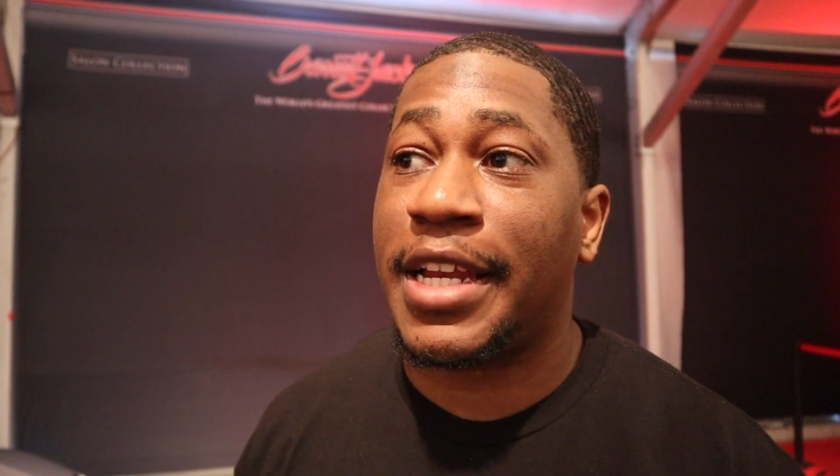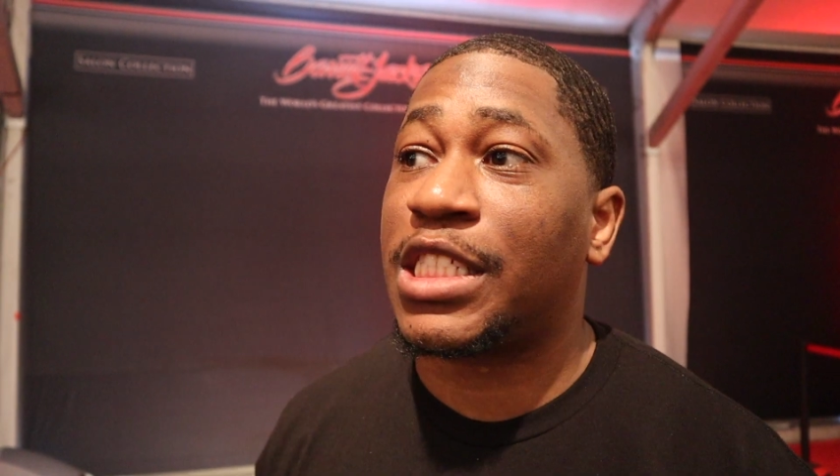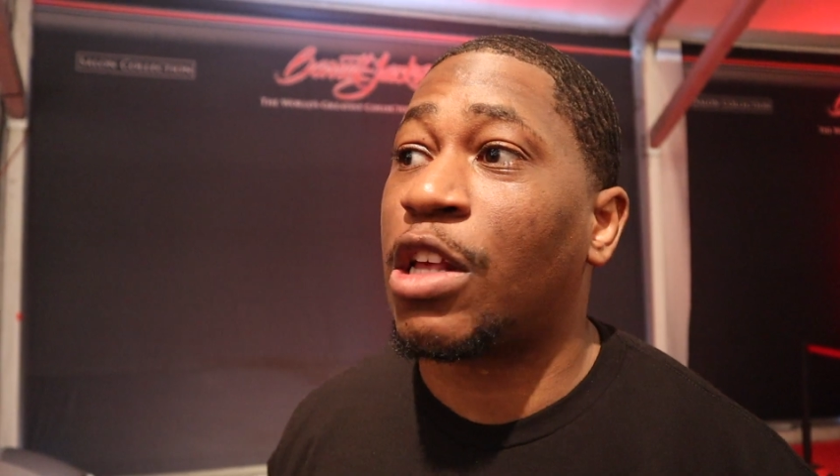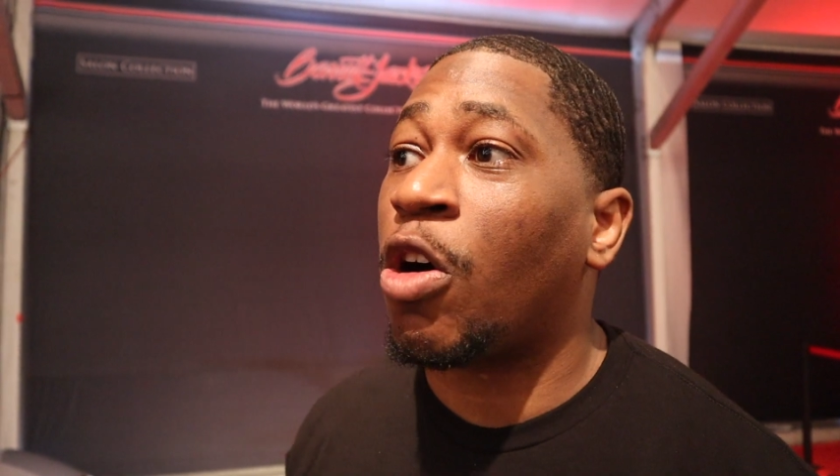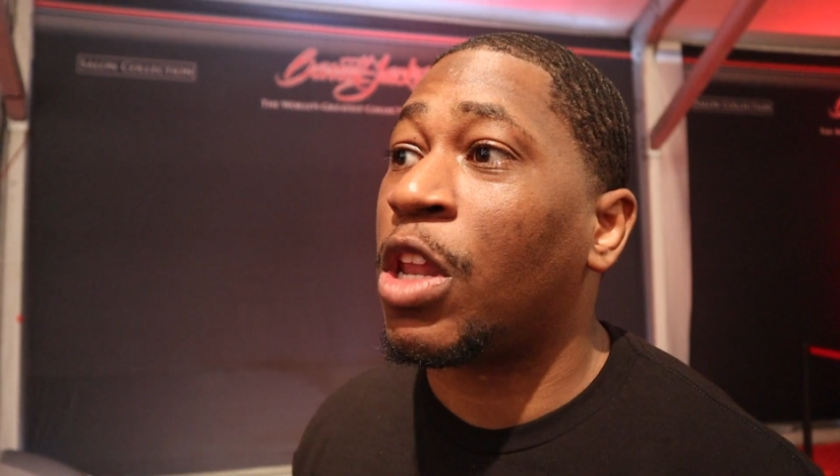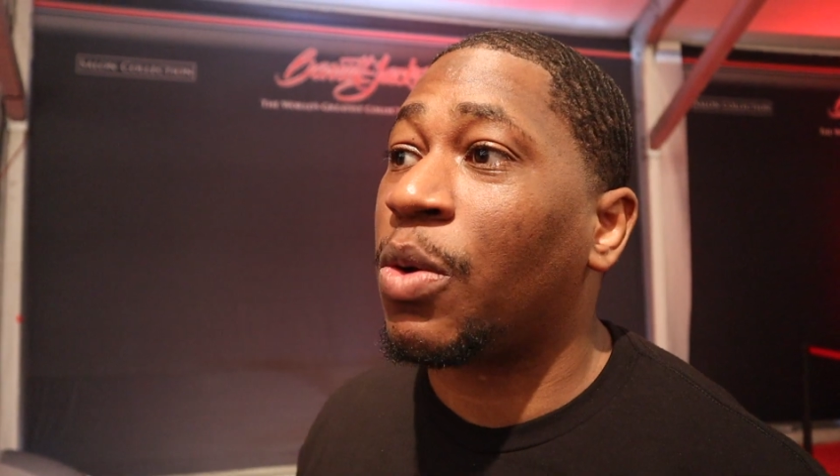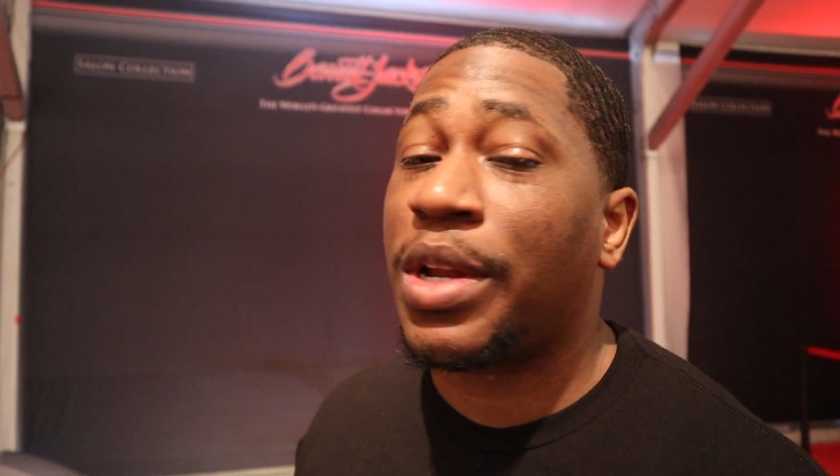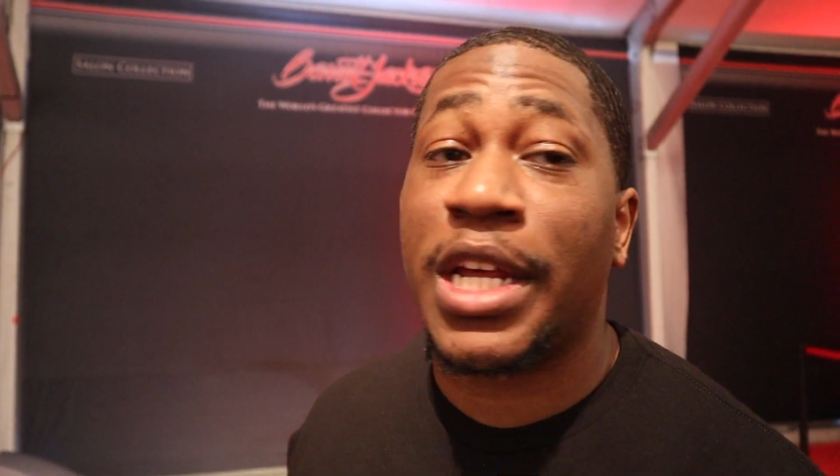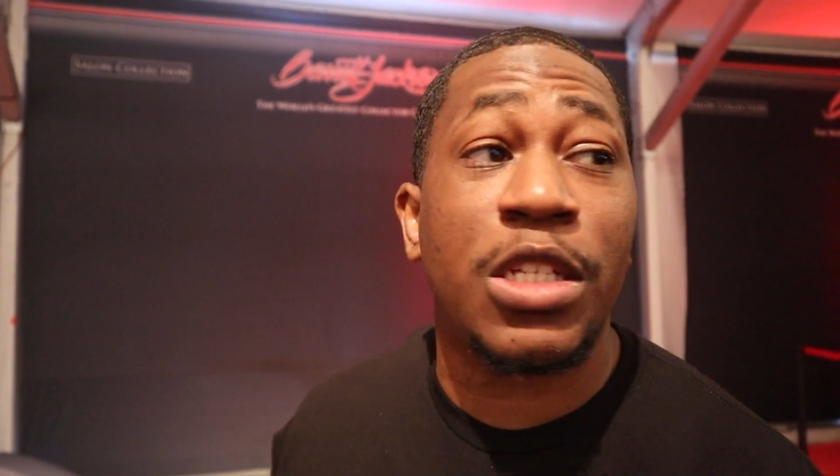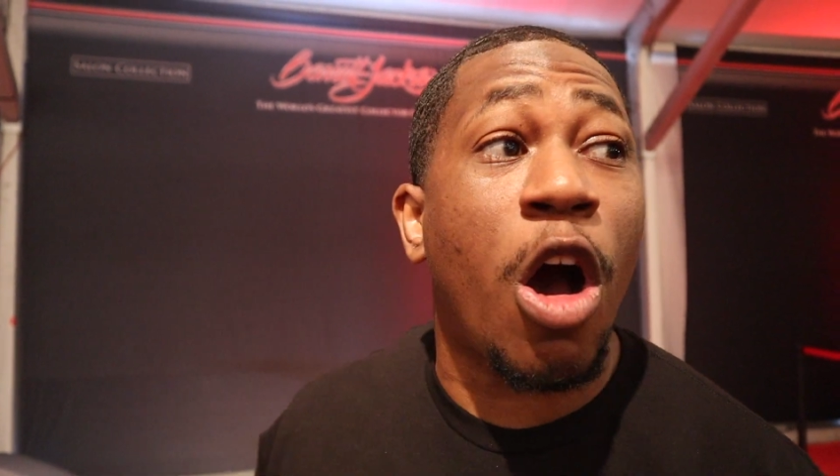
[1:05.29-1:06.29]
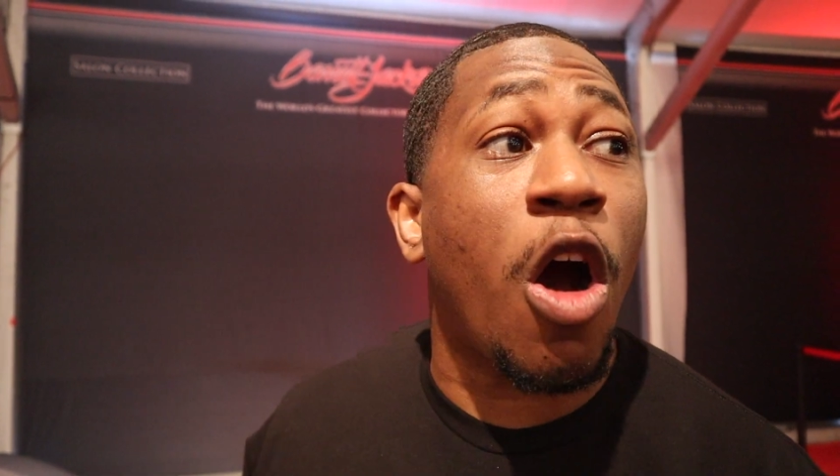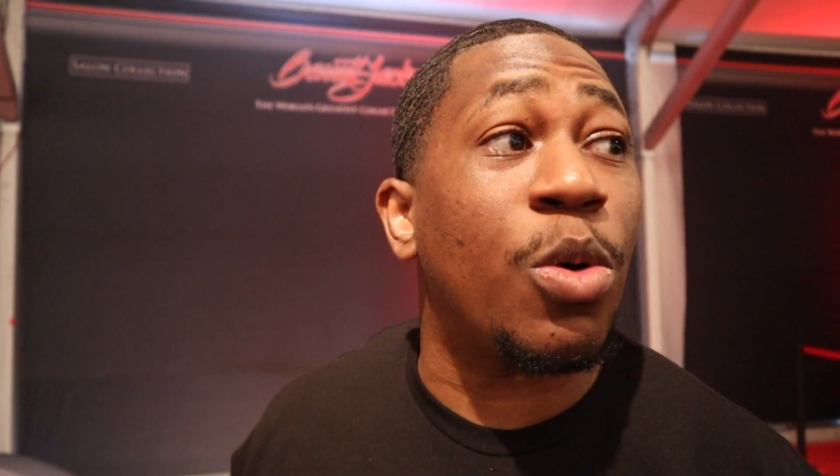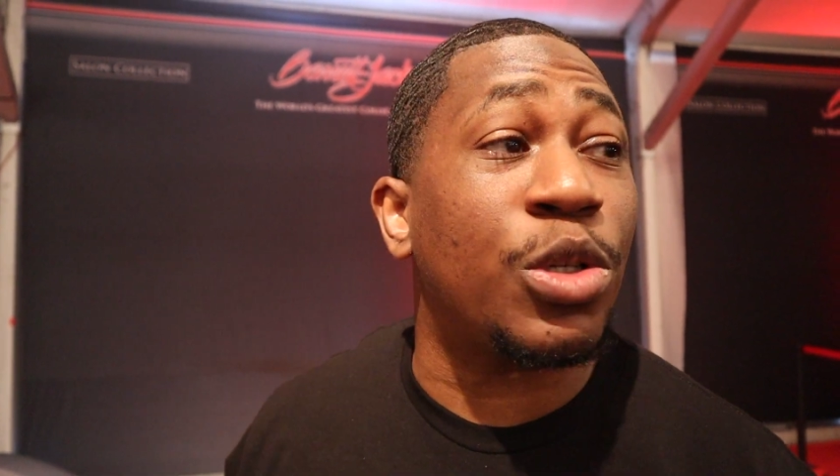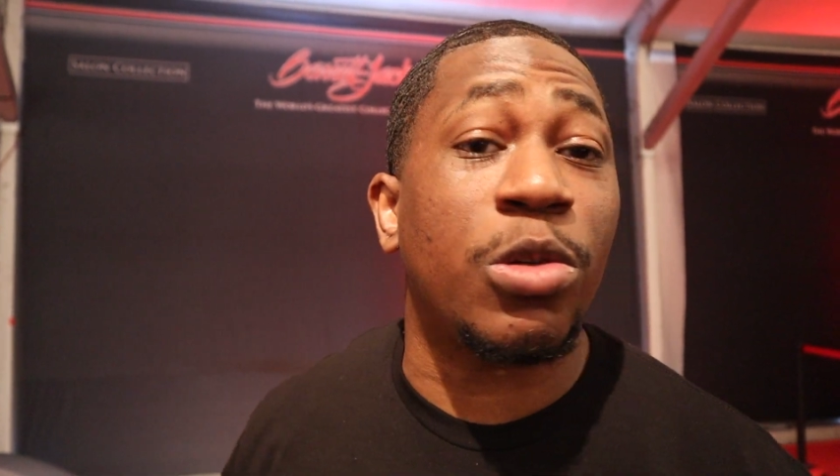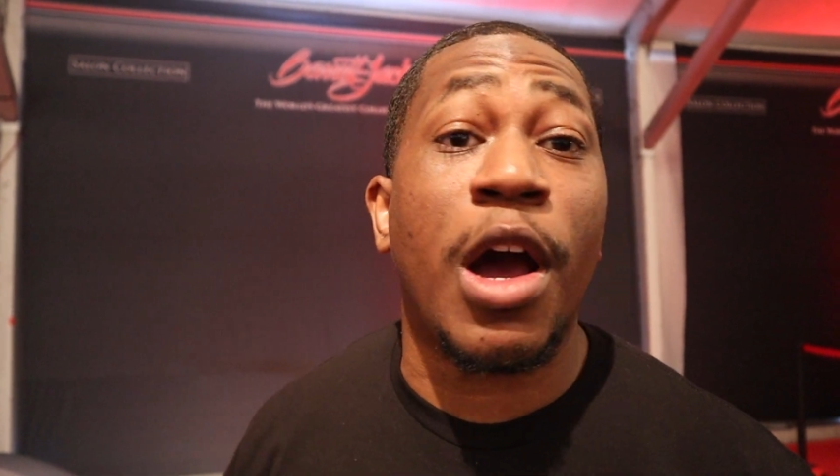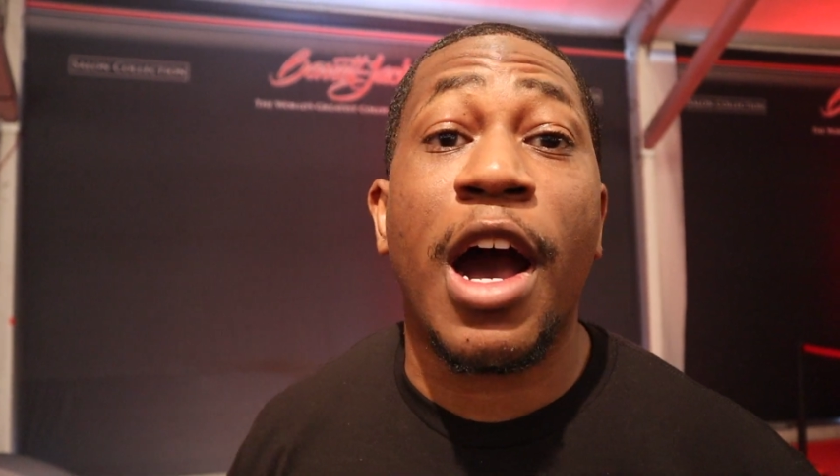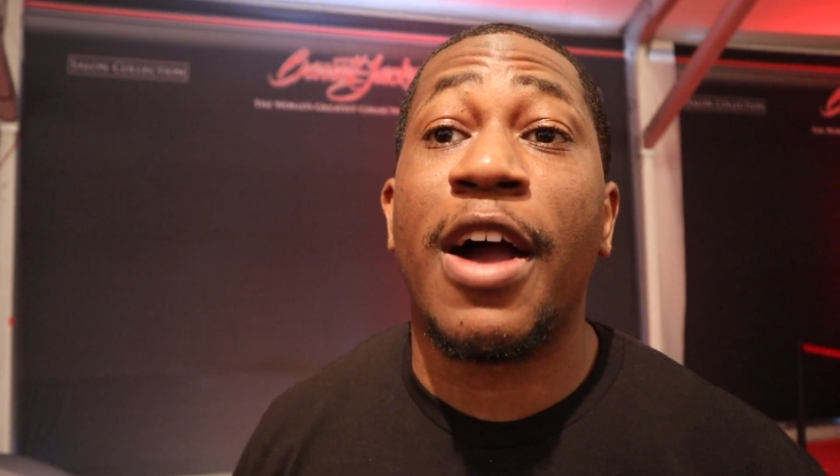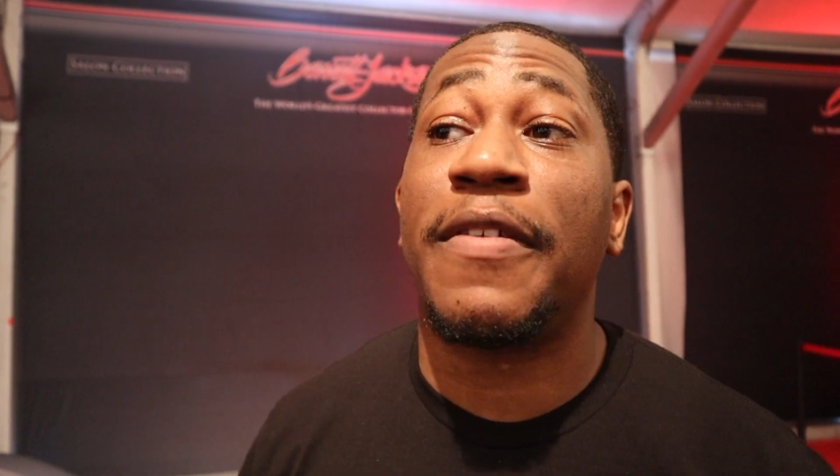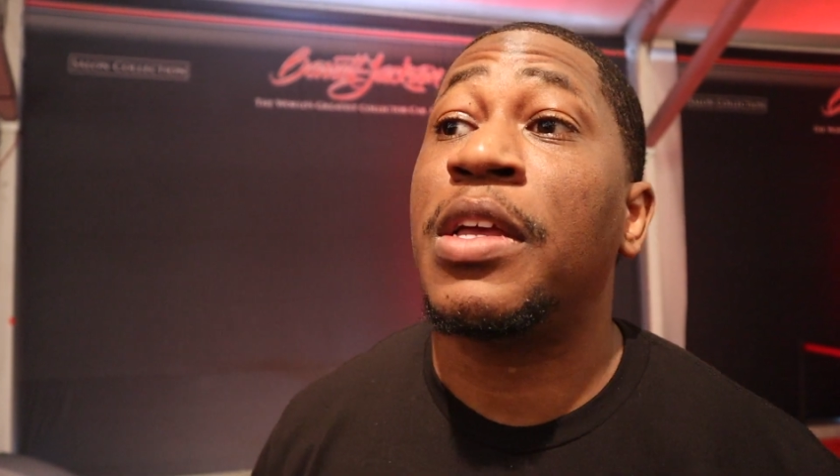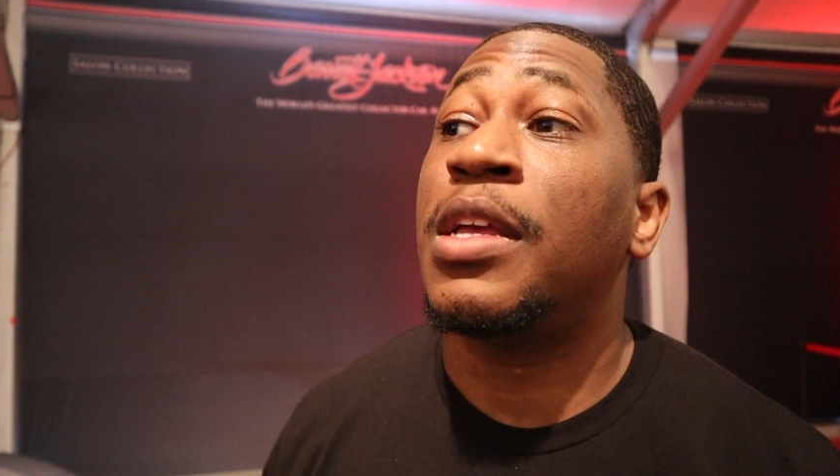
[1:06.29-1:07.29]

It's the only one that's all-wheel drive.